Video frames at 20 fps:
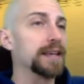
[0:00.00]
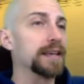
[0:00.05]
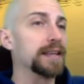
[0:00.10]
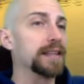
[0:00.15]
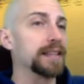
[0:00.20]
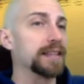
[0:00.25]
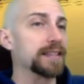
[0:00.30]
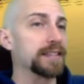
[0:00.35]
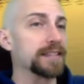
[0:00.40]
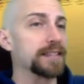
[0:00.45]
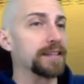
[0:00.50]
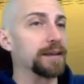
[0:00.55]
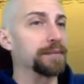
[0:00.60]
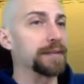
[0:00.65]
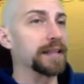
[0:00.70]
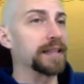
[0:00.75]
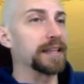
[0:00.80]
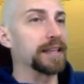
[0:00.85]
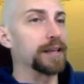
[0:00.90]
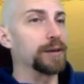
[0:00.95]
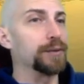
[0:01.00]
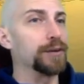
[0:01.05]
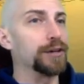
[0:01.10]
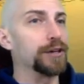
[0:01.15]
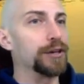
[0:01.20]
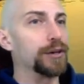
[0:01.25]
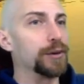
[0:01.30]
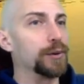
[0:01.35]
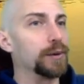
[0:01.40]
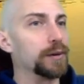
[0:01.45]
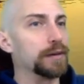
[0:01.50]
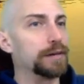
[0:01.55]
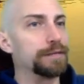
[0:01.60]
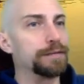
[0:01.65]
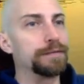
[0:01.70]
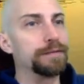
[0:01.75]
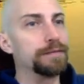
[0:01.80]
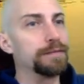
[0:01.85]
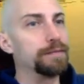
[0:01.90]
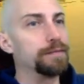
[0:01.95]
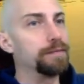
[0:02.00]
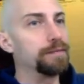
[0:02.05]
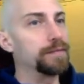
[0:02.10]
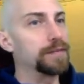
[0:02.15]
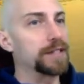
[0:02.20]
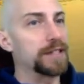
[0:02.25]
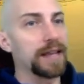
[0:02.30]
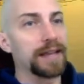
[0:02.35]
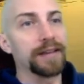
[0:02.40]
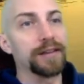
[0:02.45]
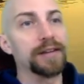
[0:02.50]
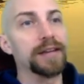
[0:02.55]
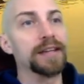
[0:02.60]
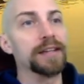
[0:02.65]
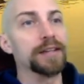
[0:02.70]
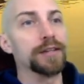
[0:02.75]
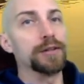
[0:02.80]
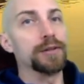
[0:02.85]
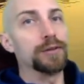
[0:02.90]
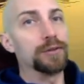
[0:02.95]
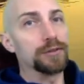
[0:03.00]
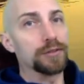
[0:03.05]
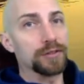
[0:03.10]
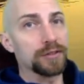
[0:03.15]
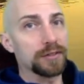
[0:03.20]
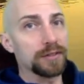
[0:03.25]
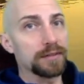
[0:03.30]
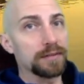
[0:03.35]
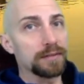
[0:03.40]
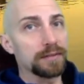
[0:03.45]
This is something that you would do say you didn't use